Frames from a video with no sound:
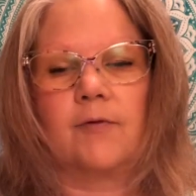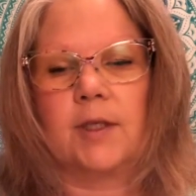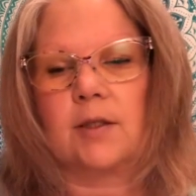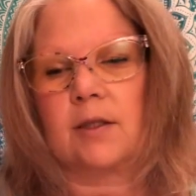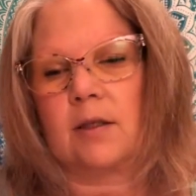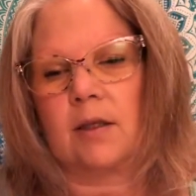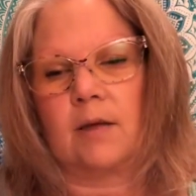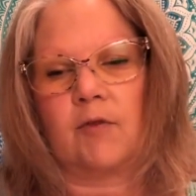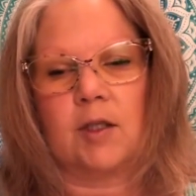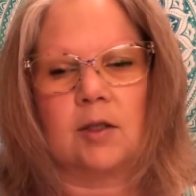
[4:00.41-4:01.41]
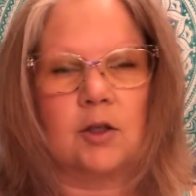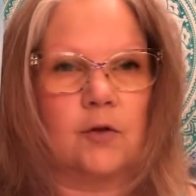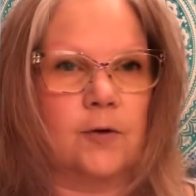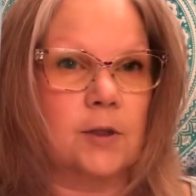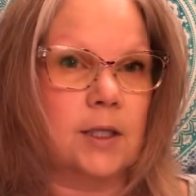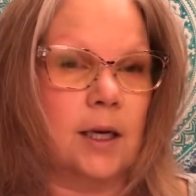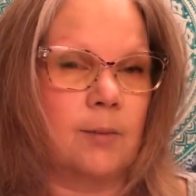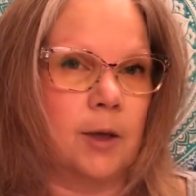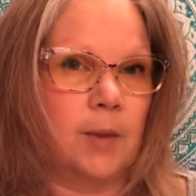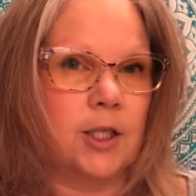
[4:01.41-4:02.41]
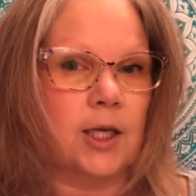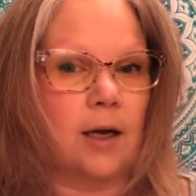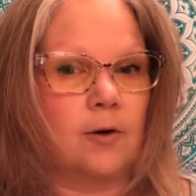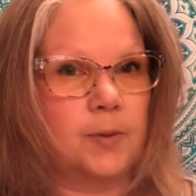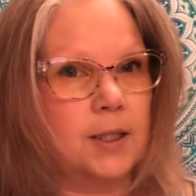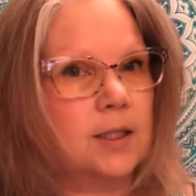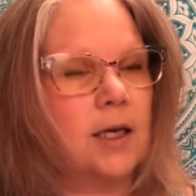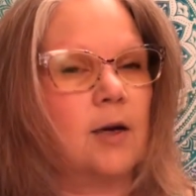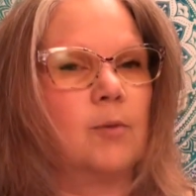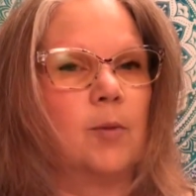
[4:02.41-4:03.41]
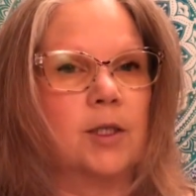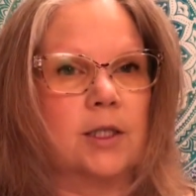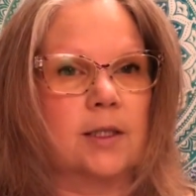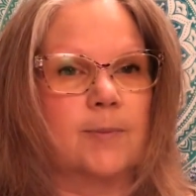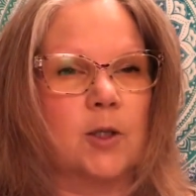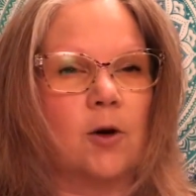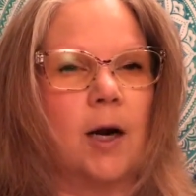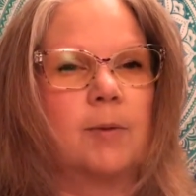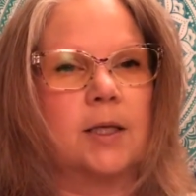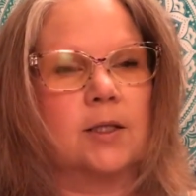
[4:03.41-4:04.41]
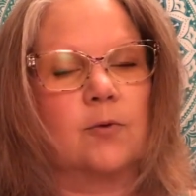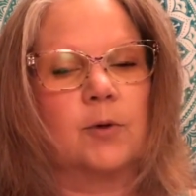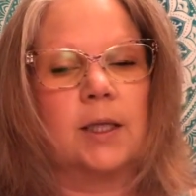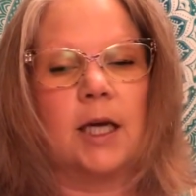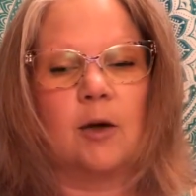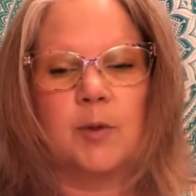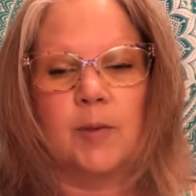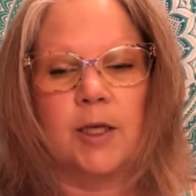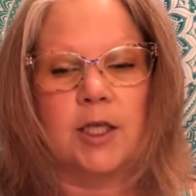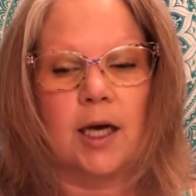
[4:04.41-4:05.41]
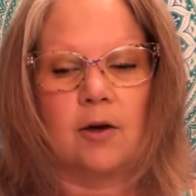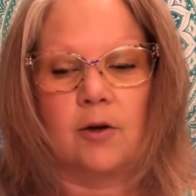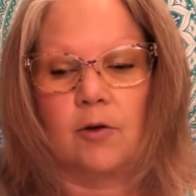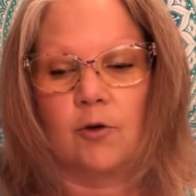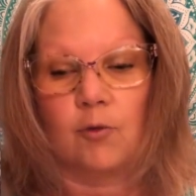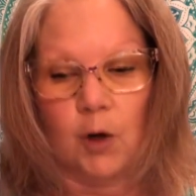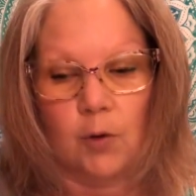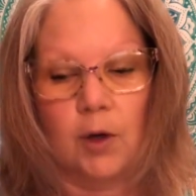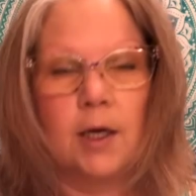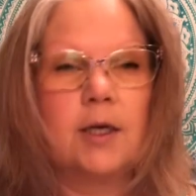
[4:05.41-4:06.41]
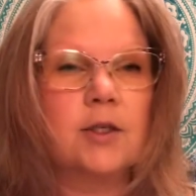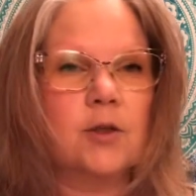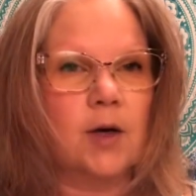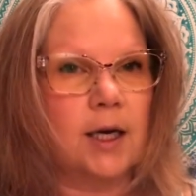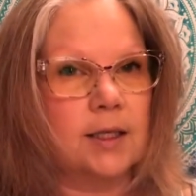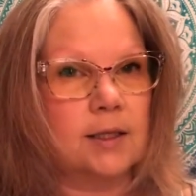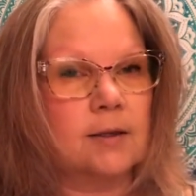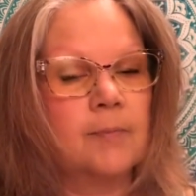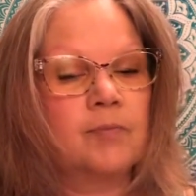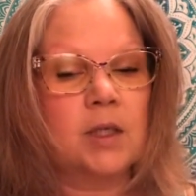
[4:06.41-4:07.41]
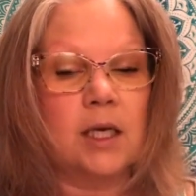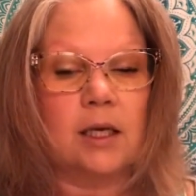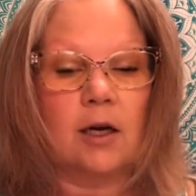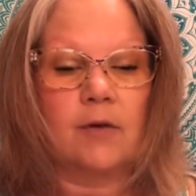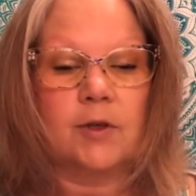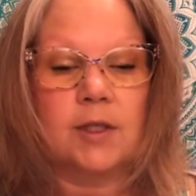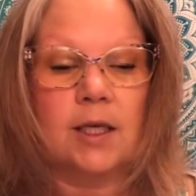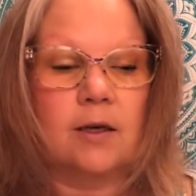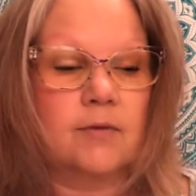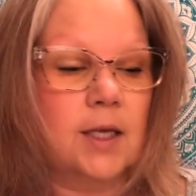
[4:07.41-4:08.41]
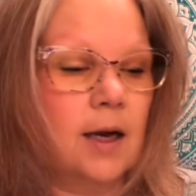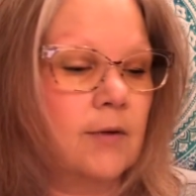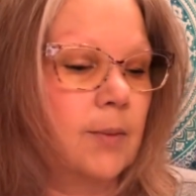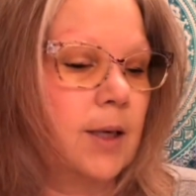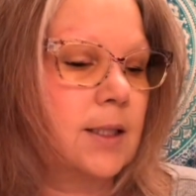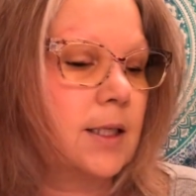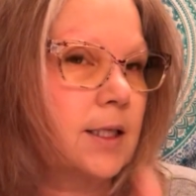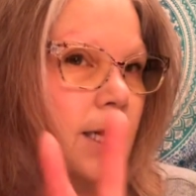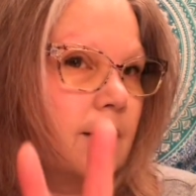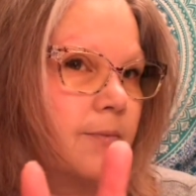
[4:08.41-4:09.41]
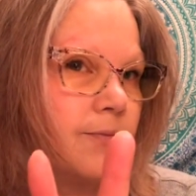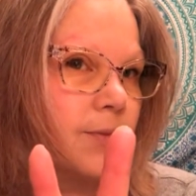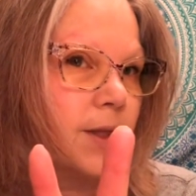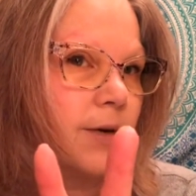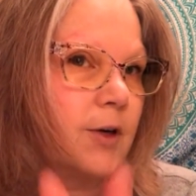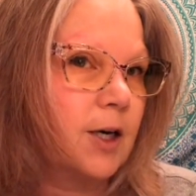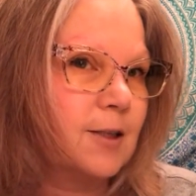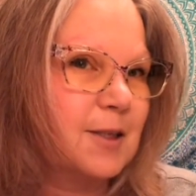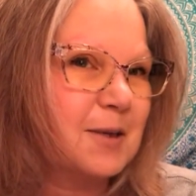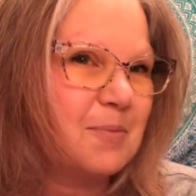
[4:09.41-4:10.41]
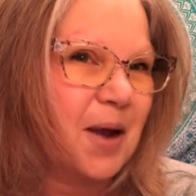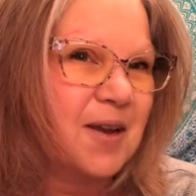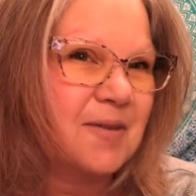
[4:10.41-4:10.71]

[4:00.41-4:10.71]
this, if this is your first time on my channel, please take a moment to subscribe because it really helps my channel grow. So guys, take care of yourselves. Have an amazing day. Love you guys. Bye.